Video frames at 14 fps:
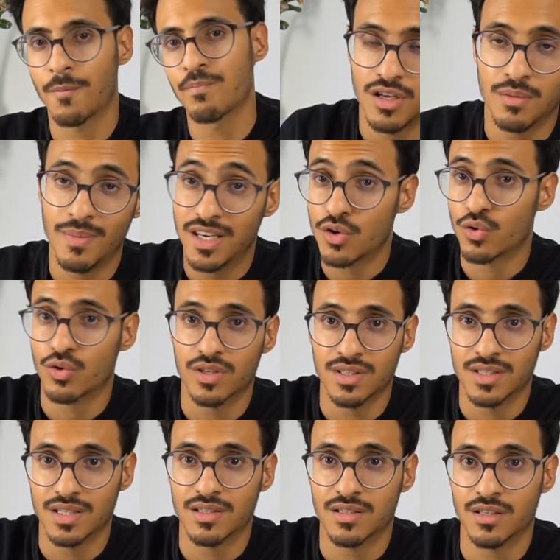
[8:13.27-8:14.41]
In many organ
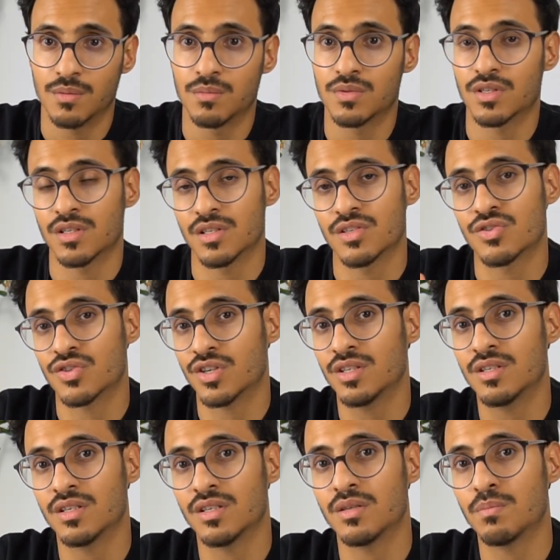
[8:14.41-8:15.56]
systems,
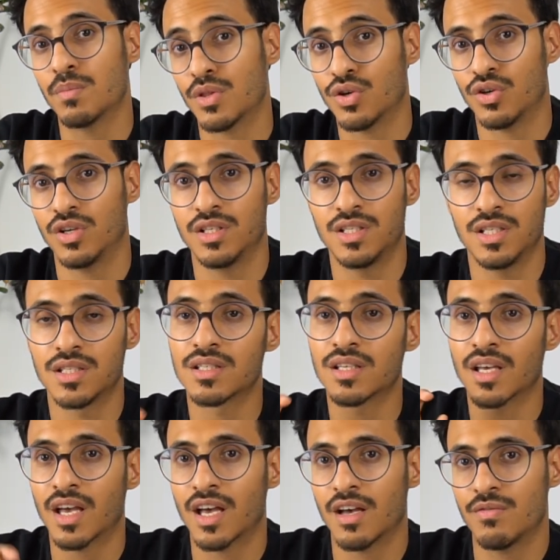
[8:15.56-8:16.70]
certain pathologies
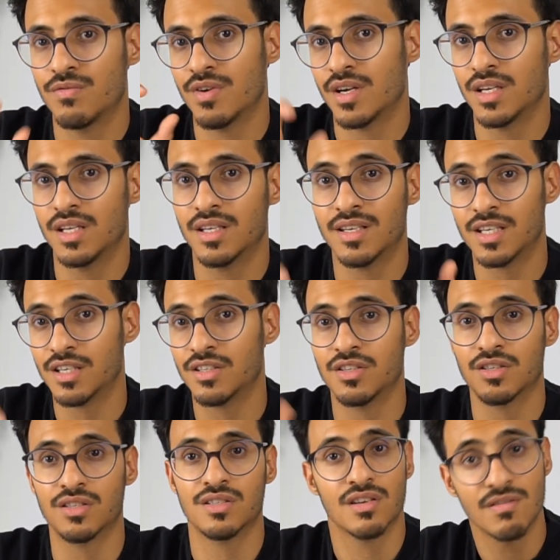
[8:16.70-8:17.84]
have very
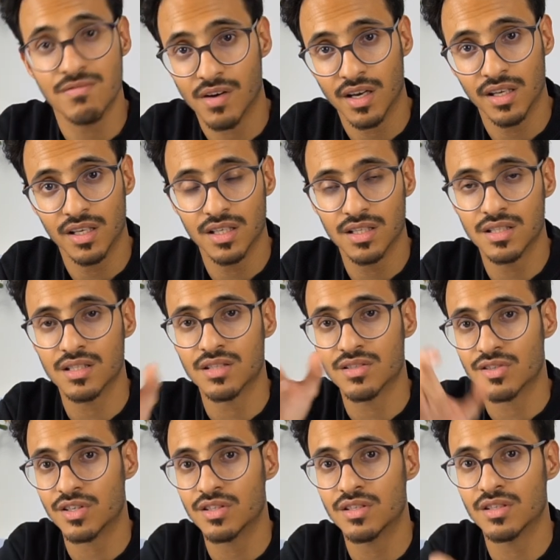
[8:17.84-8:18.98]
characteristic findings.
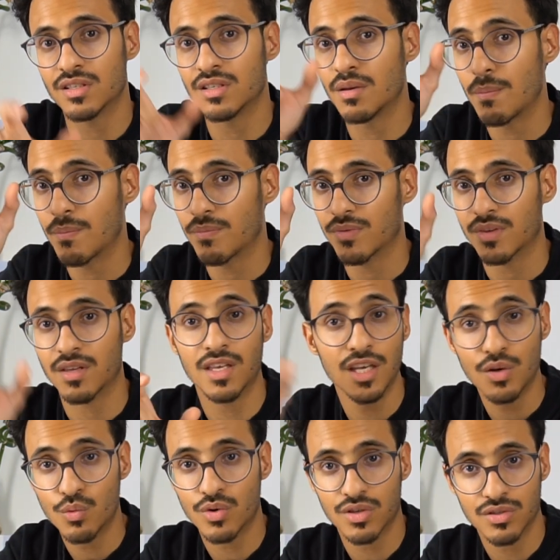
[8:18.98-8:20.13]
Certain
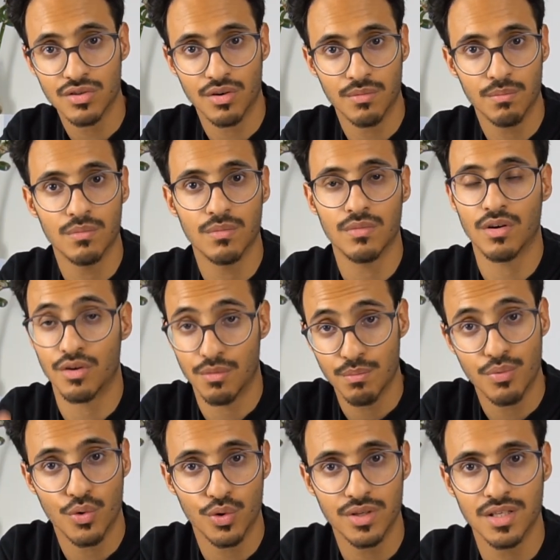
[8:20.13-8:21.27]
keywords are
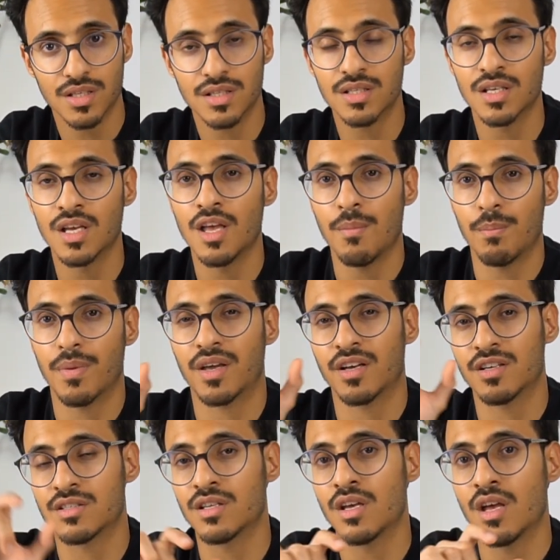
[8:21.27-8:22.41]
important
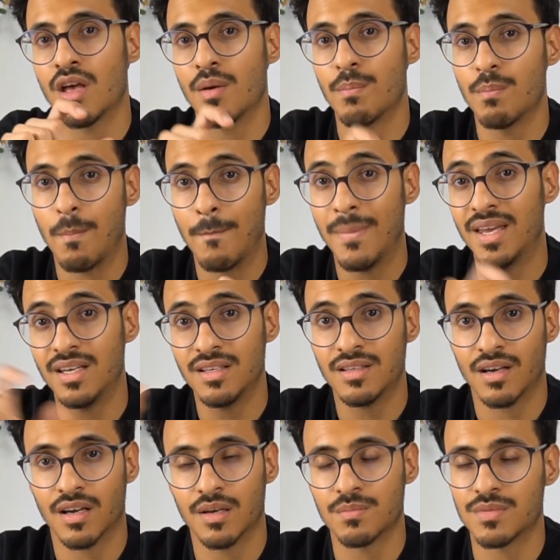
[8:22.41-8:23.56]
because many
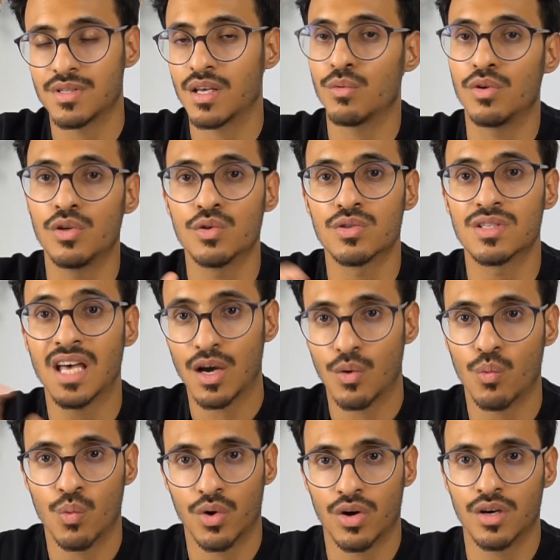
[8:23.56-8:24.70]
times they will use that
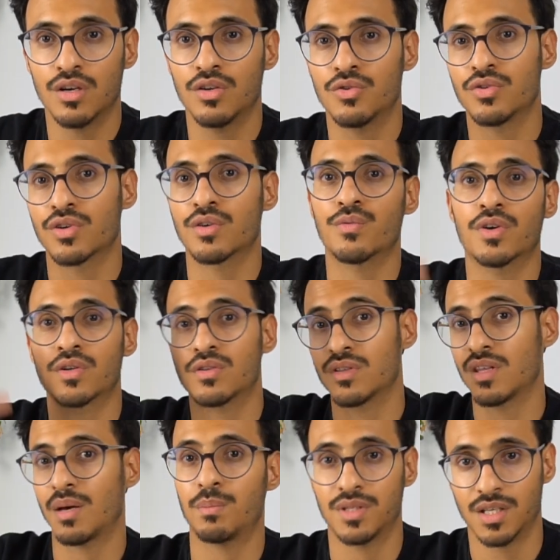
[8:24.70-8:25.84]
word to refer to
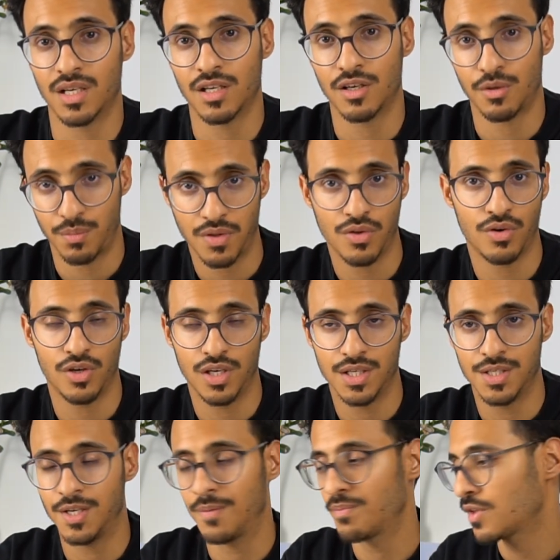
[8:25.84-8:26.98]
that particular
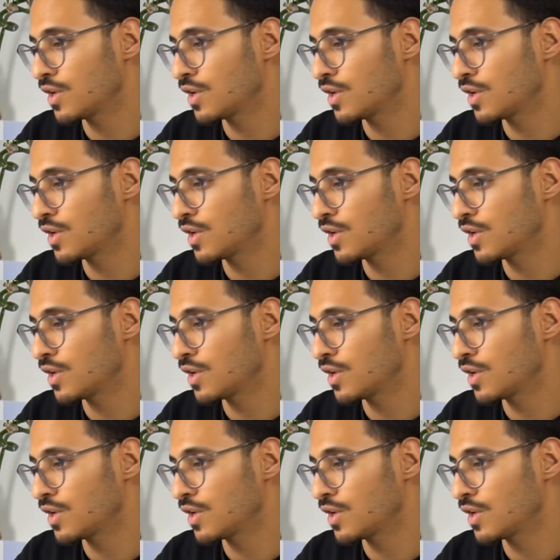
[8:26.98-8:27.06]
pathology.